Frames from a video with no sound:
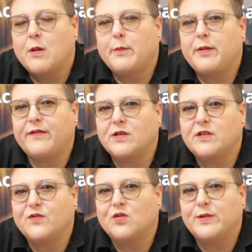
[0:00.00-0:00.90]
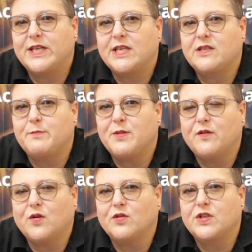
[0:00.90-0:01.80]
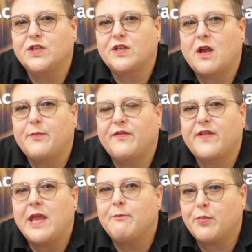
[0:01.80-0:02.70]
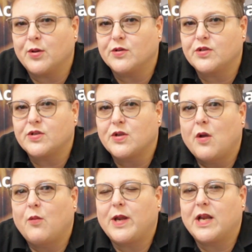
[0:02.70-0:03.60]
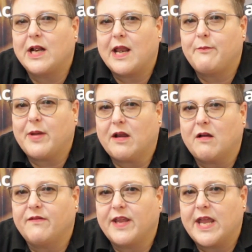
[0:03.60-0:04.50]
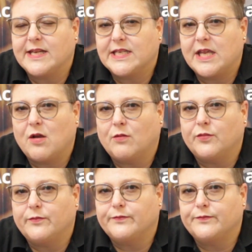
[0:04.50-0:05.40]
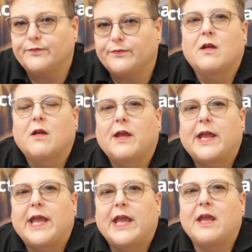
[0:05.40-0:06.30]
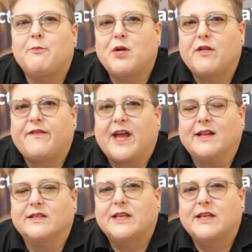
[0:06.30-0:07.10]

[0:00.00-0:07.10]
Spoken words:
But first of all, we need to move on to the type of inputs we can claim back our VAT on. Input VAT,